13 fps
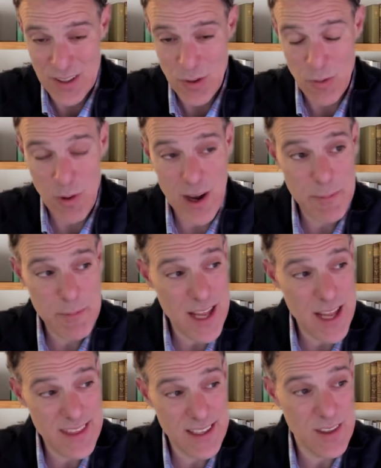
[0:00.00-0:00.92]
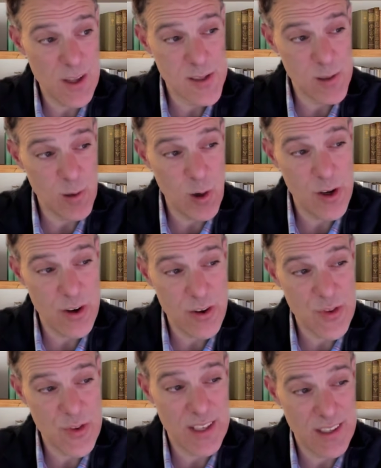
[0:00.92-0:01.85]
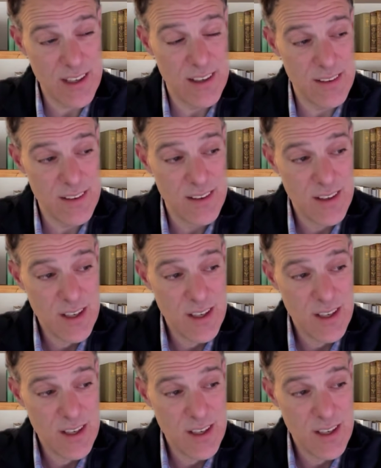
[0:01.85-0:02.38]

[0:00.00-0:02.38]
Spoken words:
Well, I think those lawyers that can